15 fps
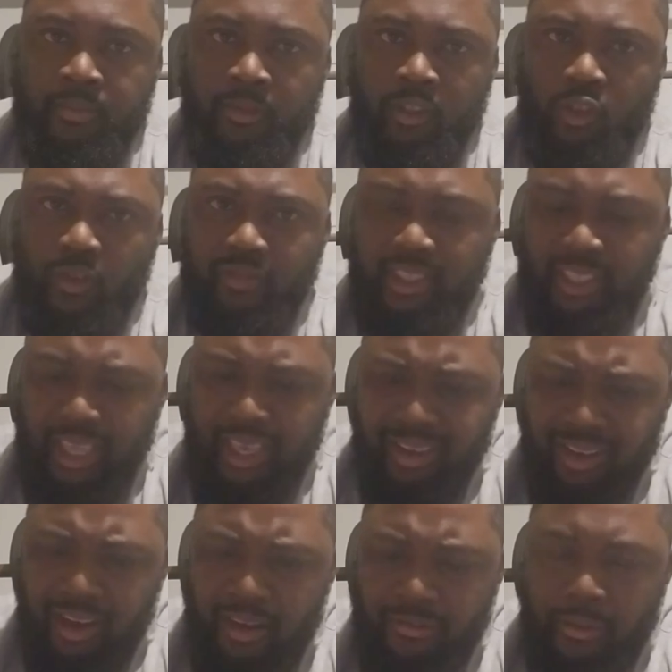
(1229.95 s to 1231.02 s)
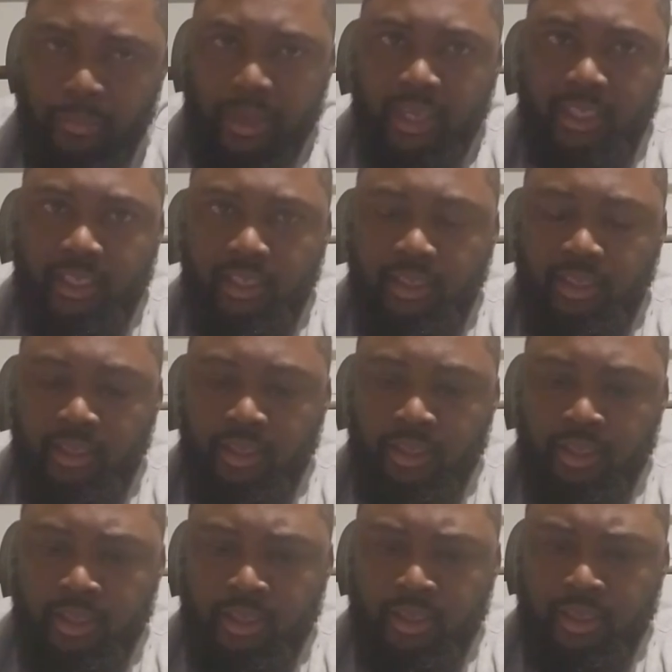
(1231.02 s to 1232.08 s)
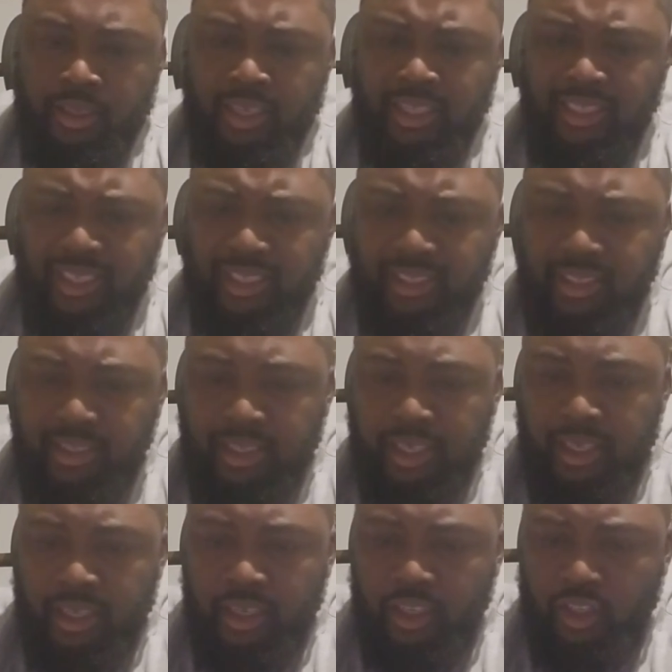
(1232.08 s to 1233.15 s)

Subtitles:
So if this ain't confirmation, it says, sing a